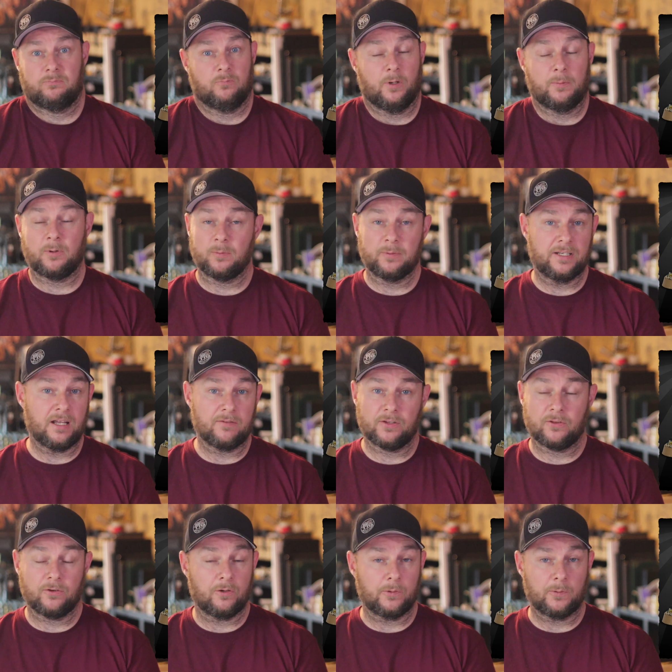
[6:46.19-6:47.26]
we probably never
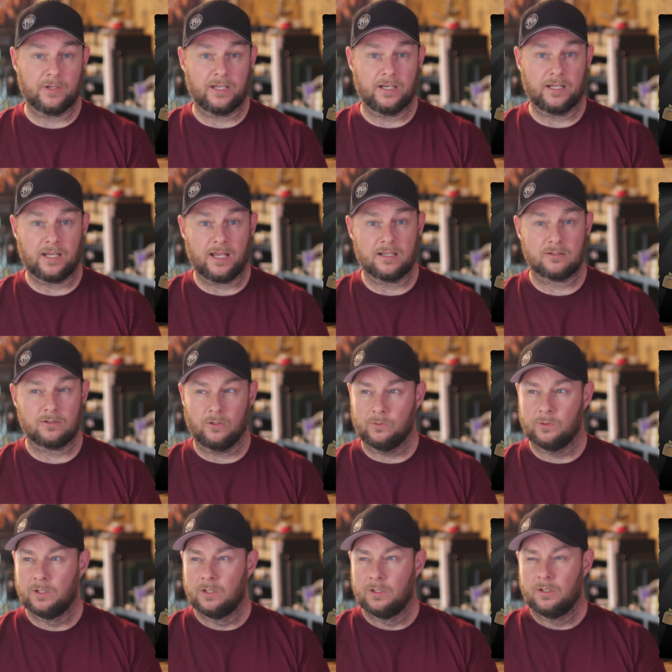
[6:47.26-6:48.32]
thought we were going to get.
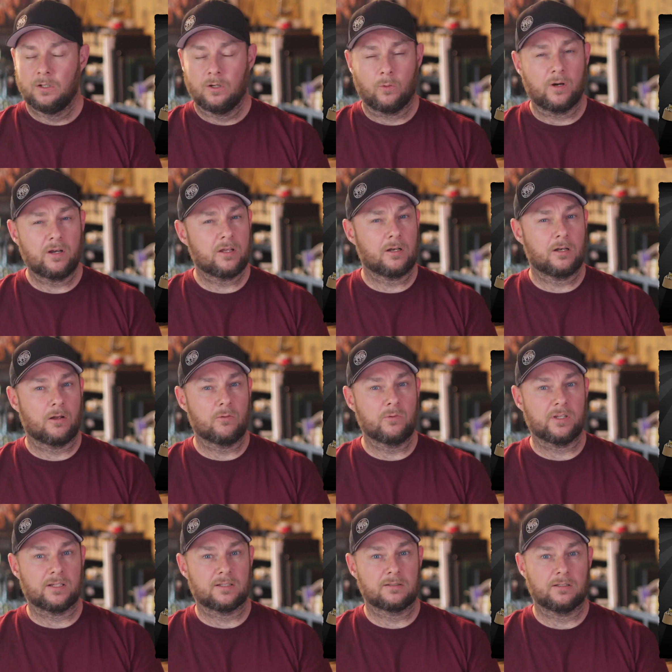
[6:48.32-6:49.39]
So where are they going to go
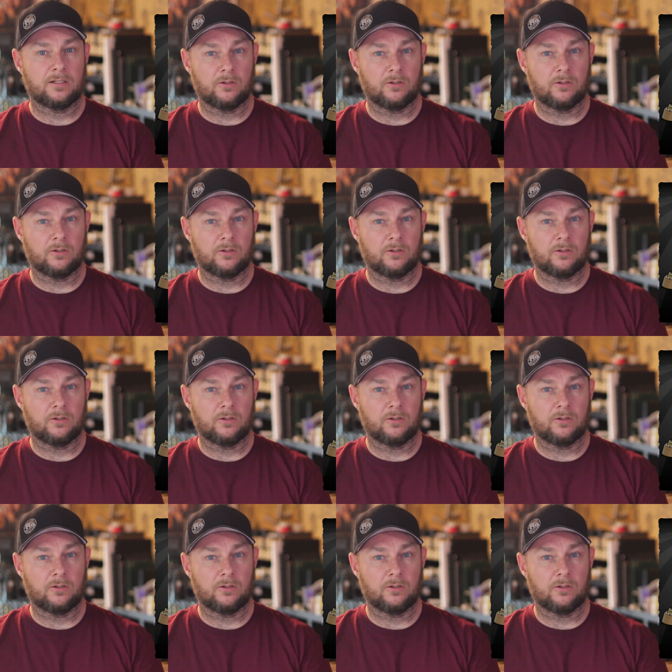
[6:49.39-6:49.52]
with this?